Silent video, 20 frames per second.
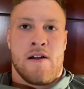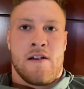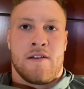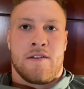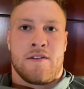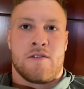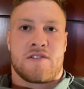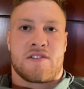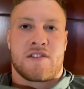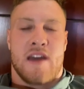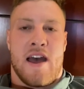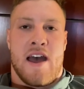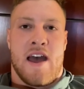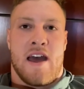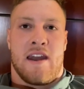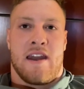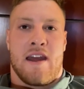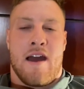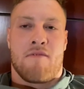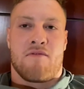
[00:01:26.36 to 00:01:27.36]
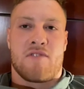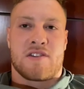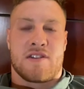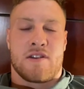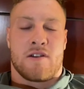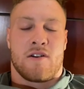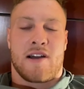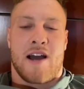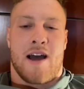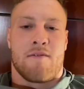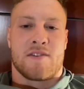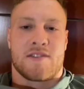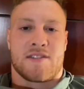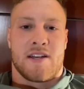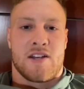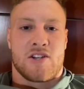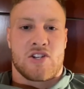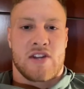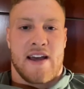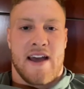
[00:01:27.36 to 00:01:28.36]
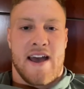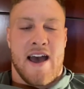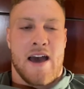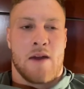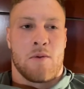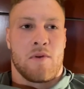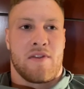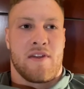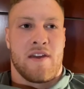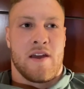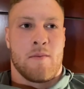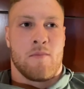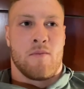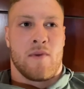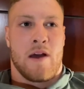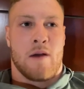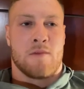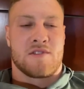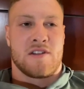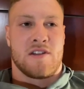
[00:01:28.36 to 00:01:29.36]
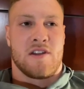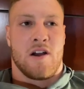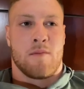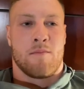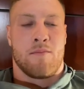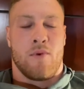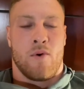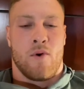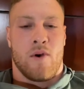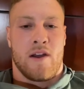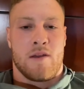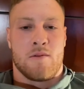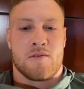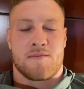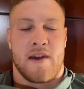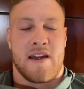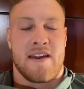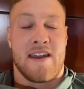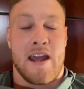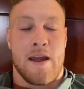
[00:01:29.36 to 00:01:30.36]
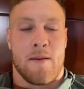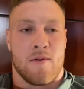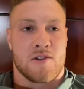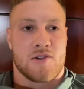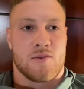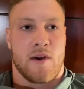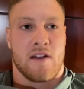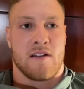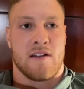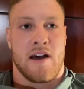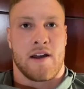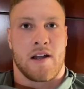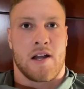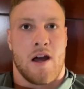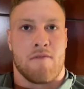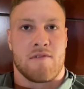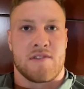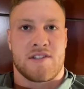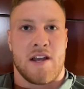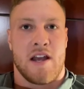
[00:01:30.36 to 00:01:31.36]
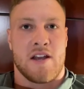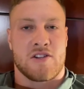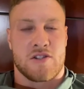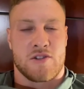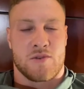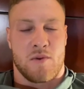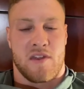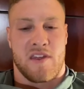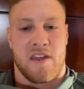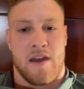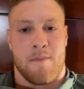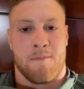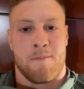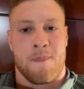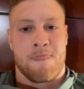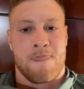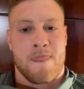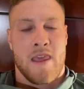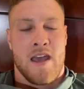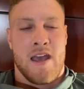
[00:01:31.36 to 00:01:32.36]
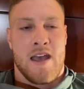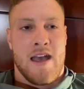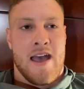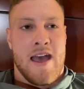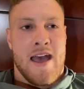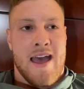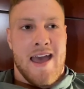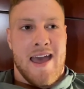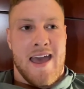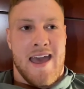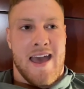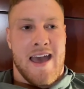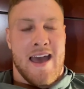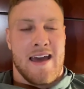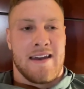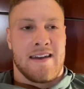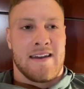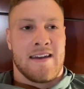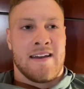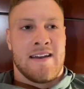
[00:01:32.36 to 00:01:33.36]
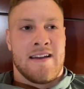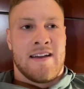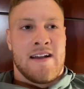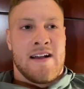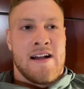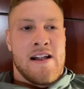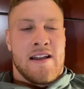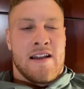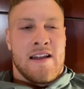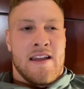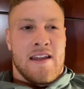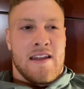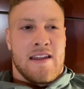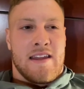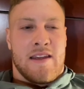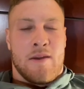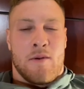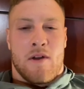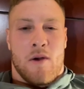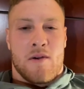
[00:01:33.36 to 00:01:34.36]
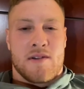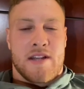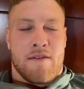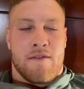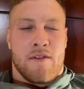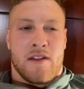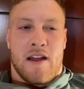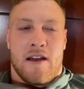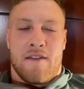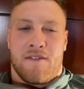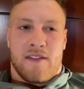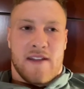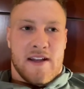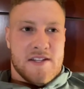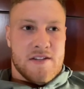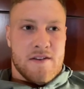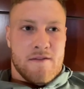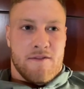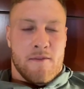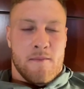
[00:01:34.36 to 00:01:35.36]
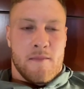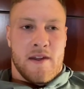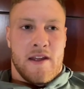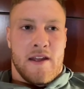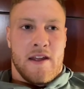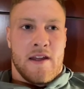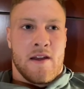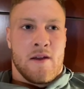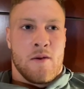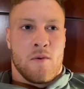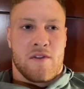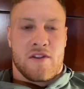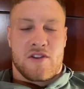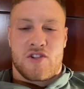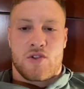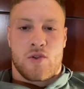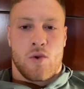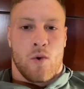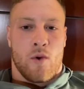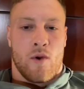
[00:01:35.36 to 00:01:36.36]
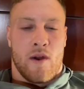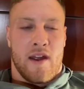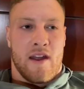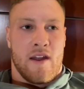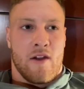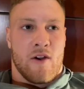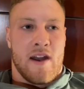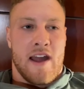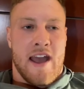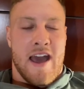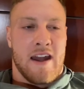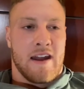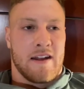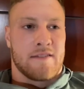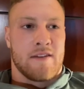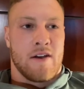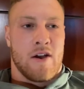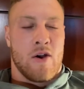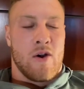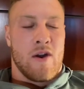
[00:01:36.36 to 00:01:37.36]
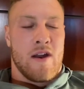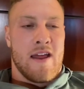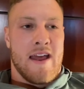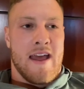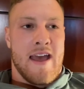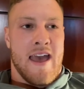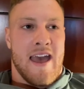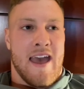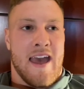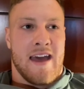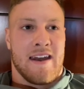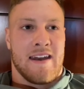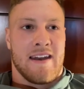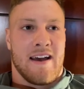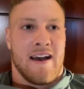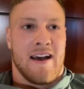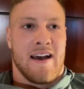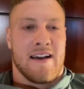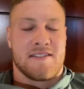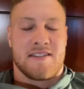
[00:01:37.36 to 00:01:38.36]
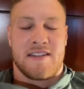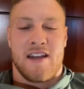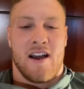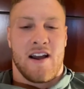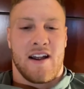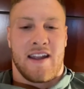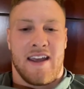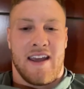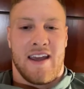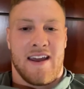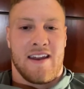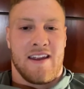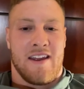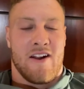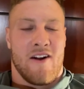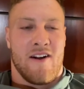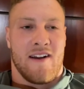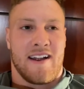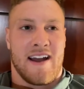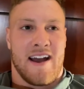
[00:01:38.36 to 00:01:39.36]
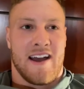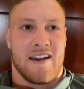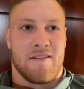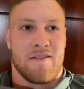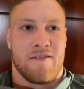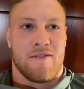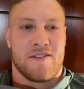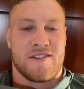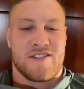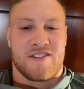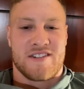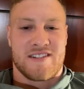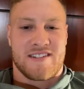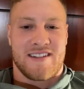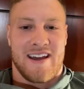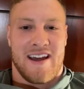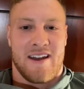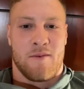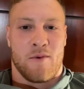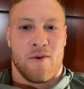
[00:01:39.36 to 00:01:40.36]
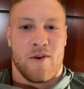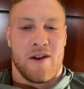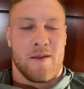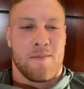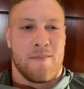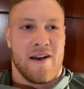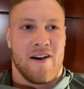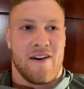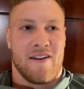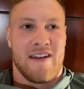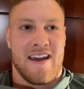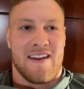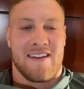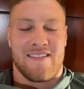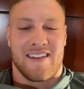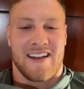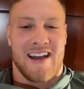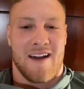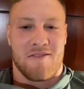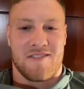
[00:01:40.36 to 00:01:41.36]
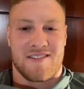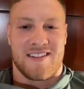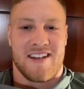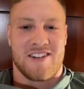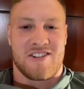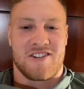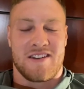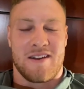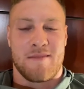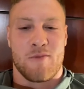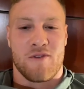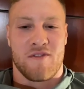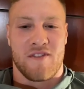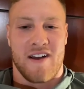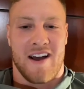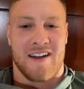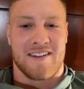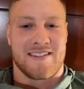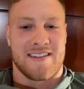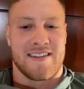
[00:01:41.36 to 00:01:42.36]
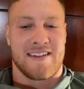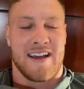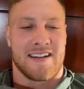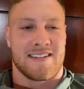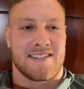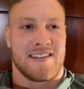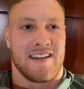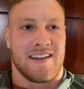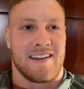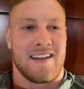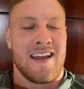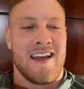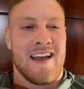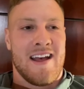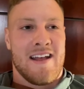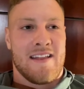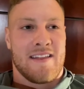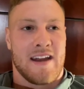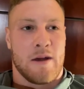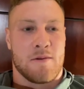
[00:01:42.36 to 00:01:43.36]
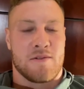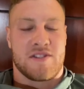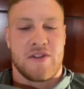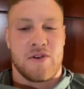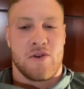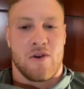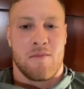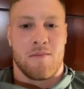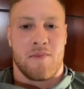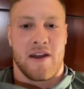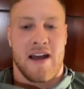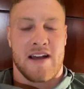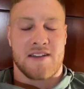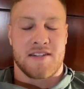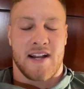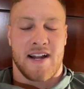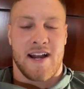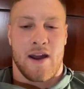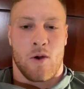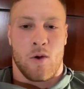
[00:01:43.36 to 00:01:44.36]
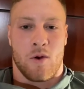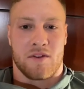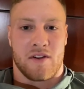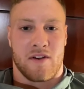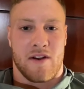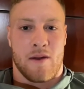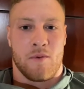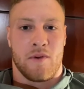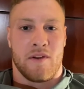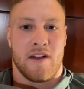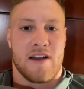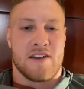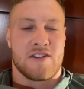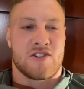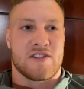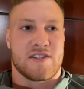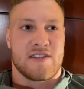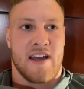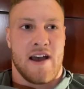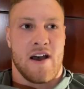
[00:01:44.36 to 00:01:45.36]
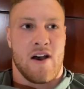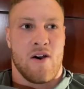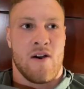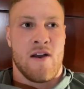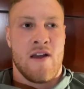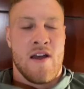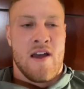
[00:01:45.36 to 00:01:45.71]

used to end every single conversation I had with him when I was a young boy. He was my neighbor, so I had a lot of conversations with him. And he would always have a life lesson for me with a story or an anecdote. And as a young kid, I kind of was just kind of worried about ending the conversation and moving on to the next thing that I was doing. But as I got older, I realized just how